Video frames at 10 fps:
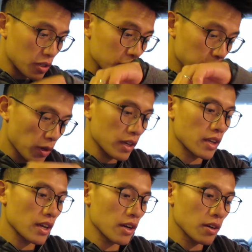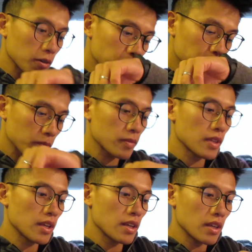is right now
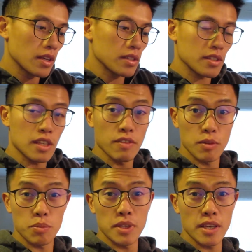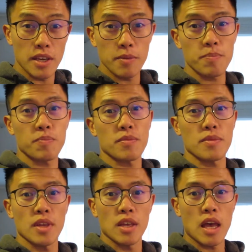7 p.m.
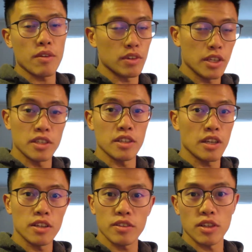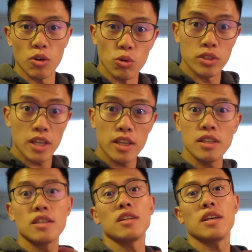Haven't eaten anything all
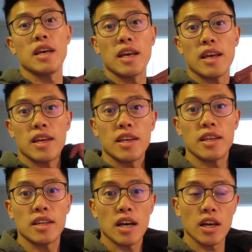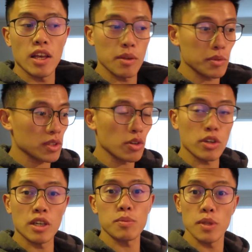day and I am just
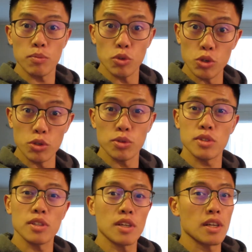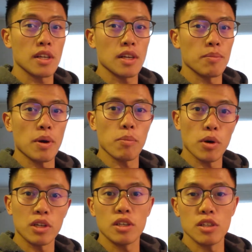cooking up some noodles. My
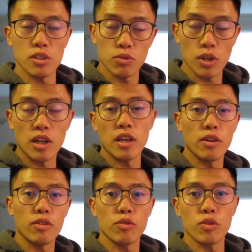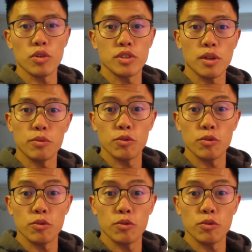body is ready for some